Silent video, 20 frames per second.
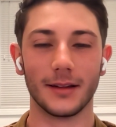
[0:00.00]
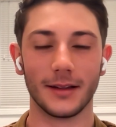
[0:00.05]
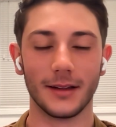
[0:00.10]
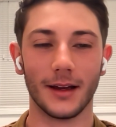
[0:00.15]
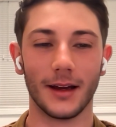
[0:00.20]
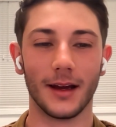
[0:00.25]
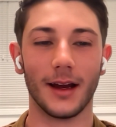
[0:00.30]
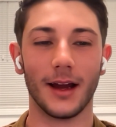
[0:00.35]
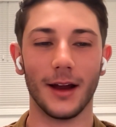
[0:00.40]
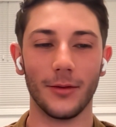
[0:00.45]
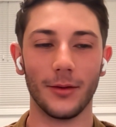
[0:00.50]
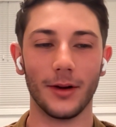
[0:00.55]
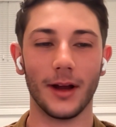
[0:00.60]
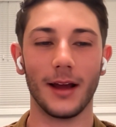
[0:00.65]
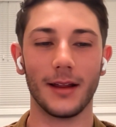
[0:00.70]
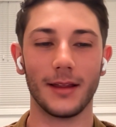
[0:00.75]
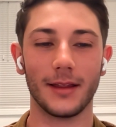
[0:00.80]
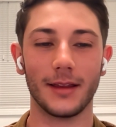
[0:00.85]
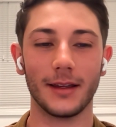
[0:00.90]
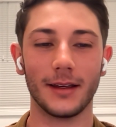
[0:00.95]
Yeah,
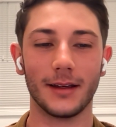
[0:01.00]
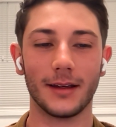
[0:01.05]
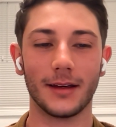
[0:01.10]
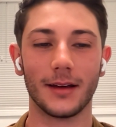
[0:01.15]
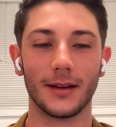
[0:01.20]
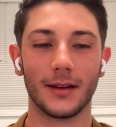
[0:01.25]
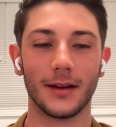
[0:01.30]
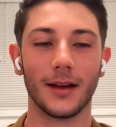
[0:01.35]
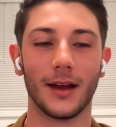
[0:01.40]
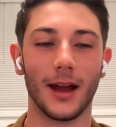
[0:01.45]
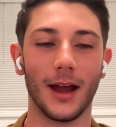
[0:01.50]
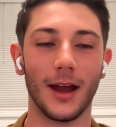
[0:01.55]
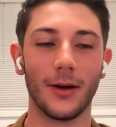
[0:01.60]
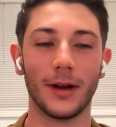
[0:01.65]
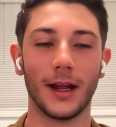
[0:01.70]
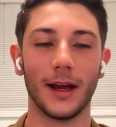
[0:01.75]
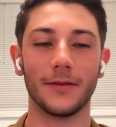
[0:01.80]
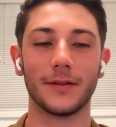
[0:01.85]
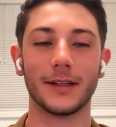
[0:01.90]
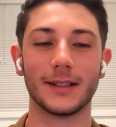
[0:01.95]
I think I
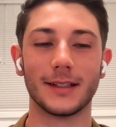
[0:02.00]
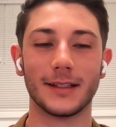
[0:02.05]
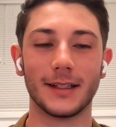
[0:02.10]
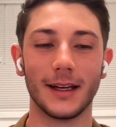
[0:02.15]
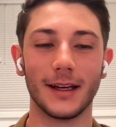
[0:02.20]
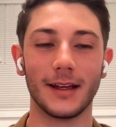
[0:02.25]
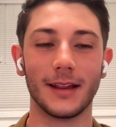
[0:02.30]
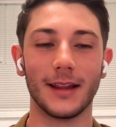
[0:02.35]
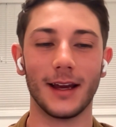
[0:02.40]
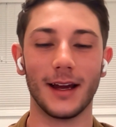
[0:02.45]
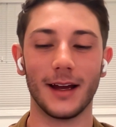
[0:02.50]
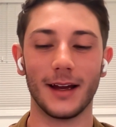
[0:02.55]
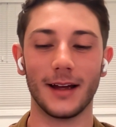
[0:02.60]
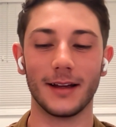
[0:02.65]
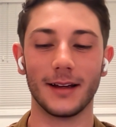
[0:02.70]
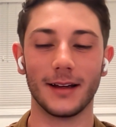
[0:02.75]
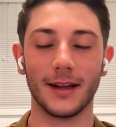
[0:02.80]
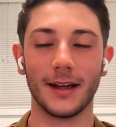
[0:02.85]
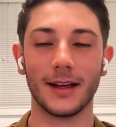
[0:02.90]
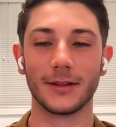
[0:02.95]
would have to say
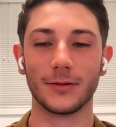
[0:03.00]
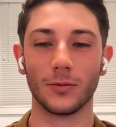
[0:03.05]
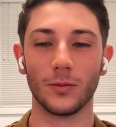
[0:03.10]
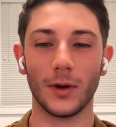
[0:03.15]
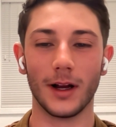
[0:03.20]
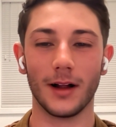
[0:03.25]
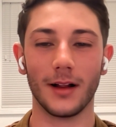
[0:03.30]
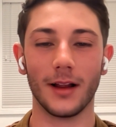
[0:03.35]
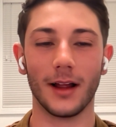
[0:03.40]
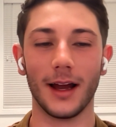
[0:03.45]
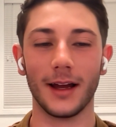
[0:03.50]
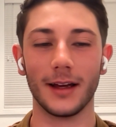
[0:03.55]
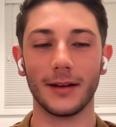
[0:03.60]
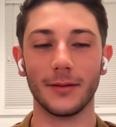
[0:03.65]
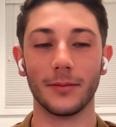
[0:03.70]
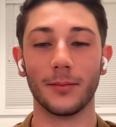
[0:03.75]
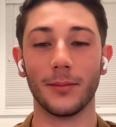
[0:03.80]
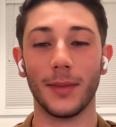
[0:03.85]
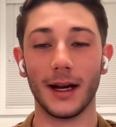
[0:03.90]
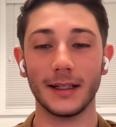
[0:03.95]
that as well.
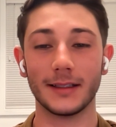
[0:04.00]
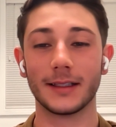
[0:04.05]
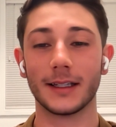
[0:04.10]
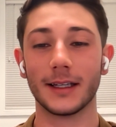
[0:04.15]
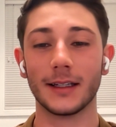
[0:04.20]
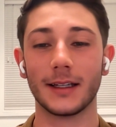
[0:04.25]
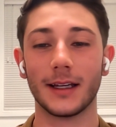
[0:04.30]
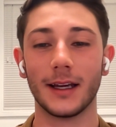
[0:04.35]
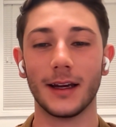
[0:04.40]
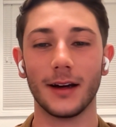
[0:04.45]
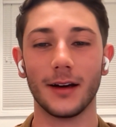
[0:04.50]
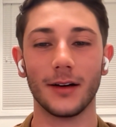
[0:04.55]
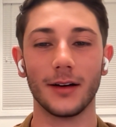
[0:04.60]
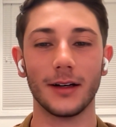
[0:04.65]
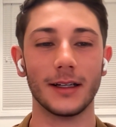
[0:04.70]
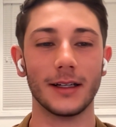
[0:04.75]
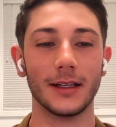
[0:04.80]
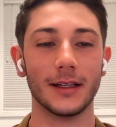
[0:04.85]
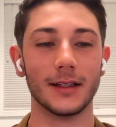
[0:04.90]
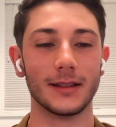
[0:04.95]
My
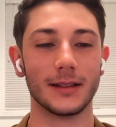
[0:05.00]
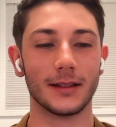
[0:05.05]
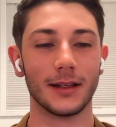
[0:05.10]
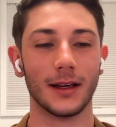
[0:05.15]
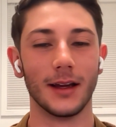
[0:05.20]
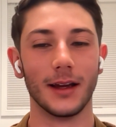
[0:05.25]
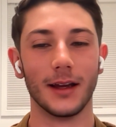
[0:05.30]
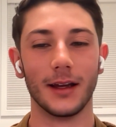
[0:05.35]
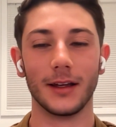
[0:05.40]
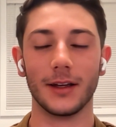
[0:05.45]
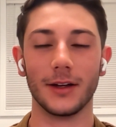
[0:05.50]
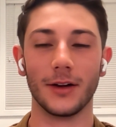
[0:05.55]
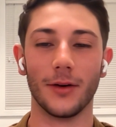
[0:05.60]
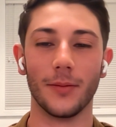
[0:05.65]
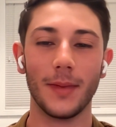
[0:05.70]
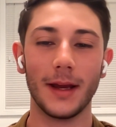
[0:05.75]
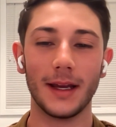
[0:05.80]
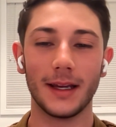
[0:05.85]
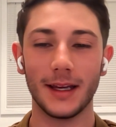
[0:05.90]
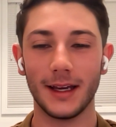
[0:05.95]
skincare is,
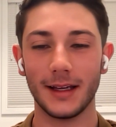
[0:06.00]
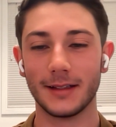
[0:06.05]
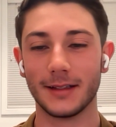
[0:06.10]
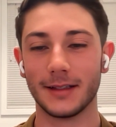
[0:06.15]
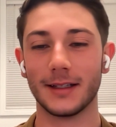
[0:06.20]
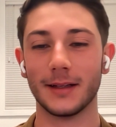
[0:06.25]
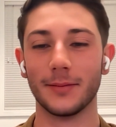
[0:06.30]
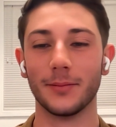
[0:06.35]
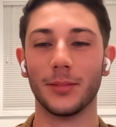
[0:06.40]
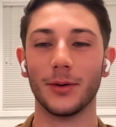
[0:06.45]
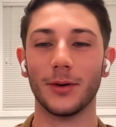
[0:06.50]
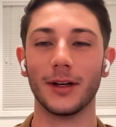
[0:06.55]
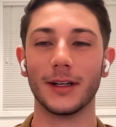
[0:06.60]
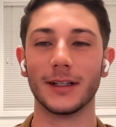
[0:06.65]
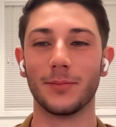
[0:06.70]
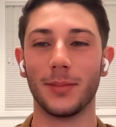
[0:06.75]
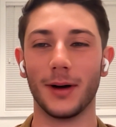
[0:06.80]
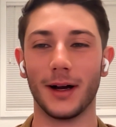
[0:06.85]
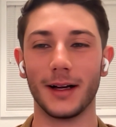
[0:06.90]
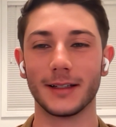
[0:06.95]
make it as simple
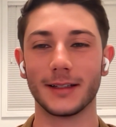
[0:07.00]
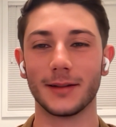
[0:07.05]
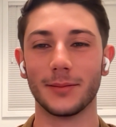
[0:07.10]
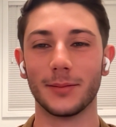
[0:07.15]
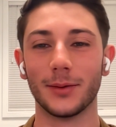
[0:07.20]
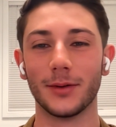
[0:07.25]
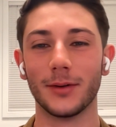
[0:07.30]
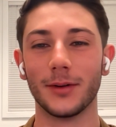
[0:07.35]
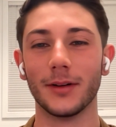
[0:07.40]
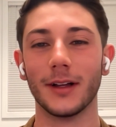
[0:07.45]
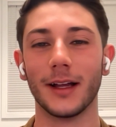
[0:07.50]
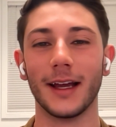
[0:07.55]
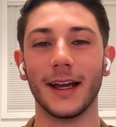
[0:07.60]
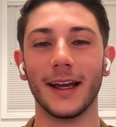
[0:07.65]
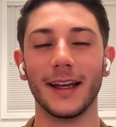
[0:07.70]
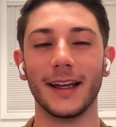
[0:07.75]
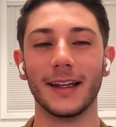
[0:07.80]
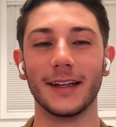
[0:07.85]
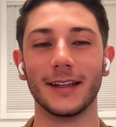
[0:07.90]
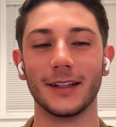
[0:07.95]
as possible.
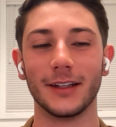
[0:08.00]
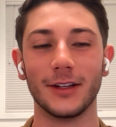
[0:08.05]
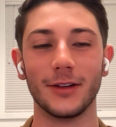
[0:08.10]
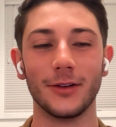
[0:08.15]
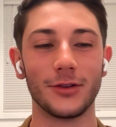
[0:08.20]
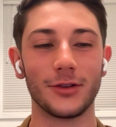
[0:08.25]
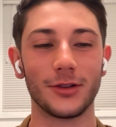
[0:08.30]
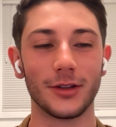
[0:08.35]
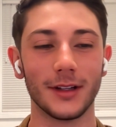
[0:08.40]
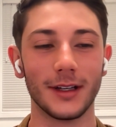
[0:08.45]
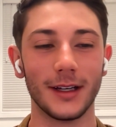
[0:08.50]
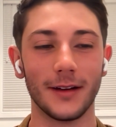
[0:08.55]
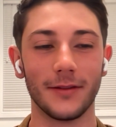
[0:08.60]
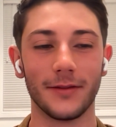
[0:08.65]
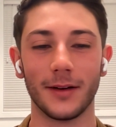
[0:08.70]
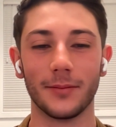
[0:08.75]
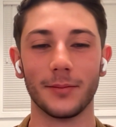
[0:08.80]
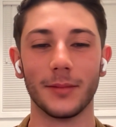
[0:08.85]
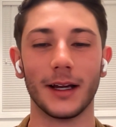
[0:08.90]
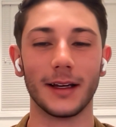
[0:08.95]
And usually
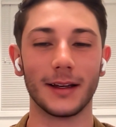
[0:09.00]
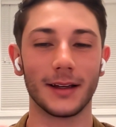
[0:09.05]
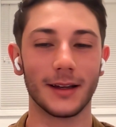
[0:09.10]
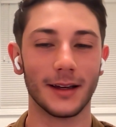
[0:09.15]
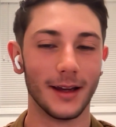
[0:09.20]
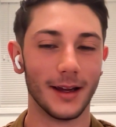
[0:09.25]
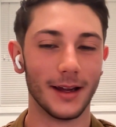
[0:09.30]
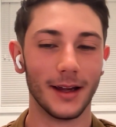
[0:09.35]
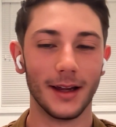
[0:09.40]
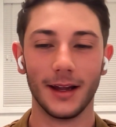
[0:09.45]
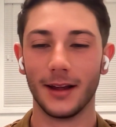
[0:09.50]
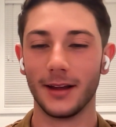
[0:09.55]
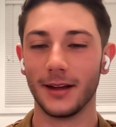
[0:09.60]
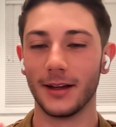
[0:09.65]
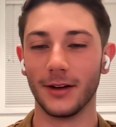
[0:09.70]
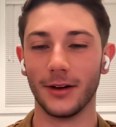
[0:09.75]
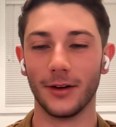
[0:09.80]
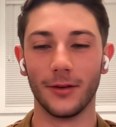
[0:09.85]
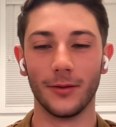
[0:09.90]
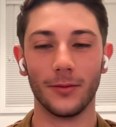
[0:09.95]
if I'm like,
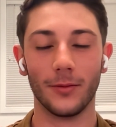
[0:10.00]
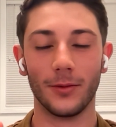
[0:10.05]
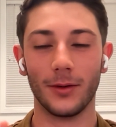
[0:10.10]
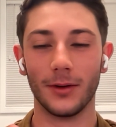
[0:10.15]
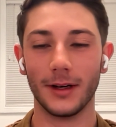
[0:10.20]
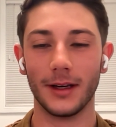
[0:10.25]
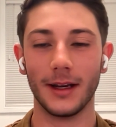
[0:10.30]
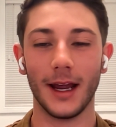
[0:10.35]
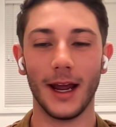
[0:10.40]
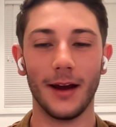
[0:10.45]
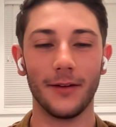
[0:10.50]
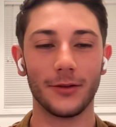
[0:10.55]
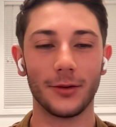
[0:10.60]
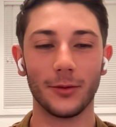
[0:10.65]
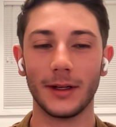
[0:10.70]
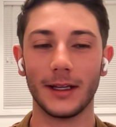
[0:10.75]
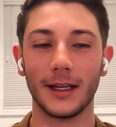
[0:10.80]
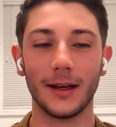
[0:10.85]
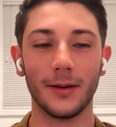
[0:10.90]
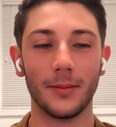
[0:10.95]

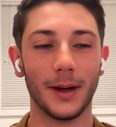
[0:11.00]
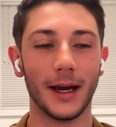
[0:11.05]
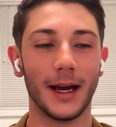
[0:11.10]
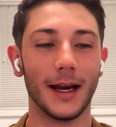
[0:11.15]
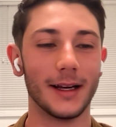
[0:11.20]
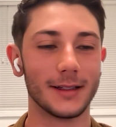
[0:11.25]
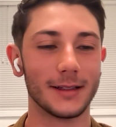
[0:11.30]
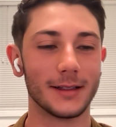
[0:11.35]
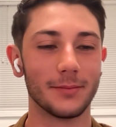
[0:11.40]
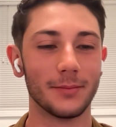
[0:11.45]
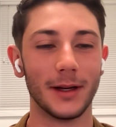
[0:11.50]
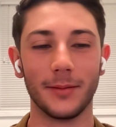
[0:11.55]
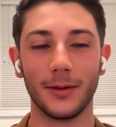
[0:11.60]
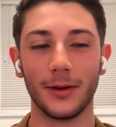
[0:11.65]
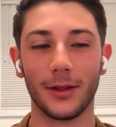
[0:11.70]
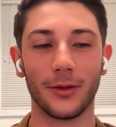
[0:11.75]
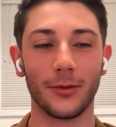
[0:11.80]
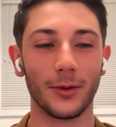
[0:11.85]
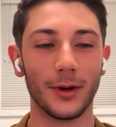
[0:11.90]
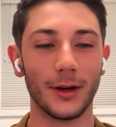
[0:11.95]
after we get past
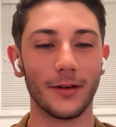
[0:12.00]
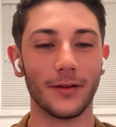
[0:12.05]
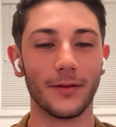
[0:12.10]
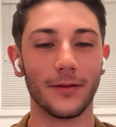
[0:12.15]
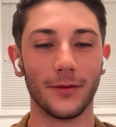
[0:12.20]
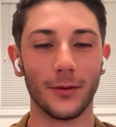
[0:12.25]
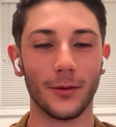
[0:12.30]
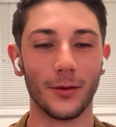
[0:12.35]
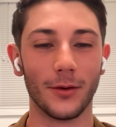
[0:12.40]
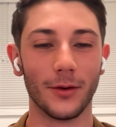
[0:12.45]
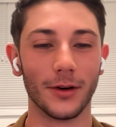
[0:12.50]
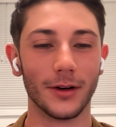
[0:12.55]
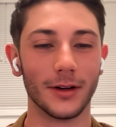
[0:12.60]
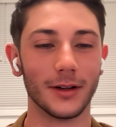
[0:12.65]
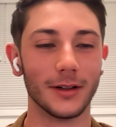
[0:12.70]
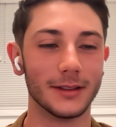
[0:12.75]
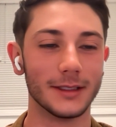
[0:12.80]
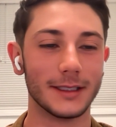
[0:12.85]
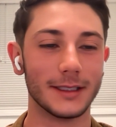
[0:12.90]
maybe 3 or 4